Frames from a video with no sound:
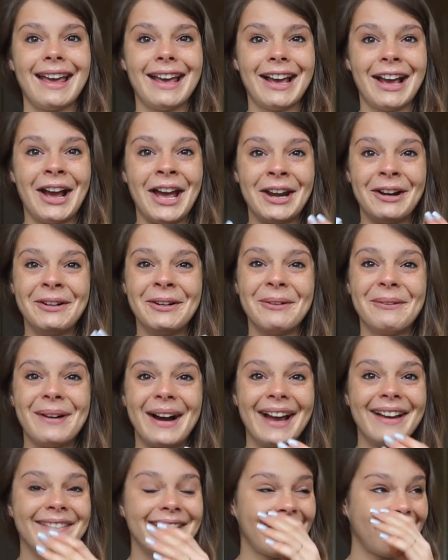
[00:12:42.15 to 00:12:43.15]
I don't know
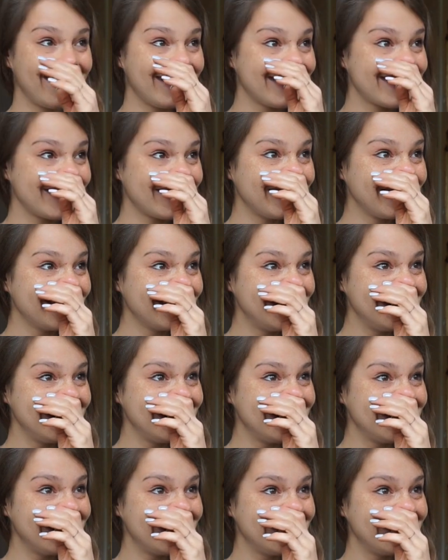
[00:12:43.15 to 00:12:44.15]
why I'm getting so
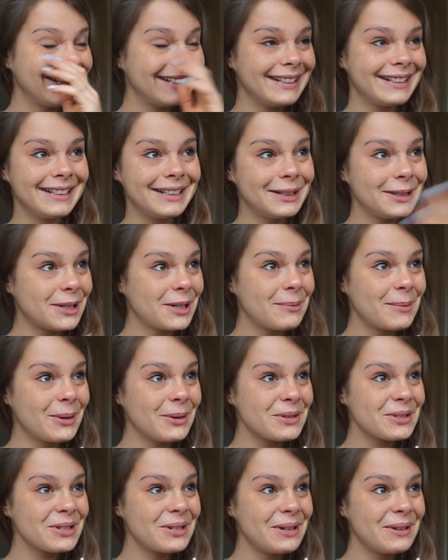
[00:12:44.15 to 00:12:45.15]

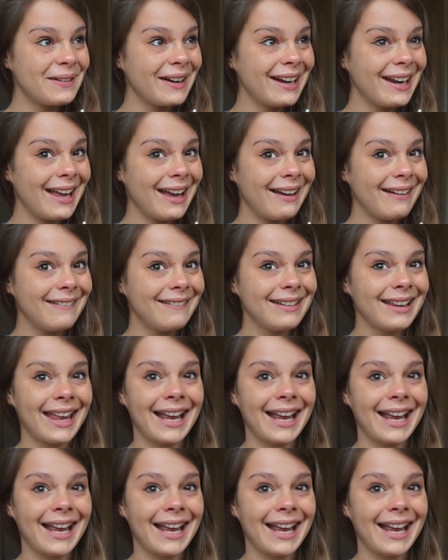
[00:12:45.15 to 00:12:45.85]
emotional right now.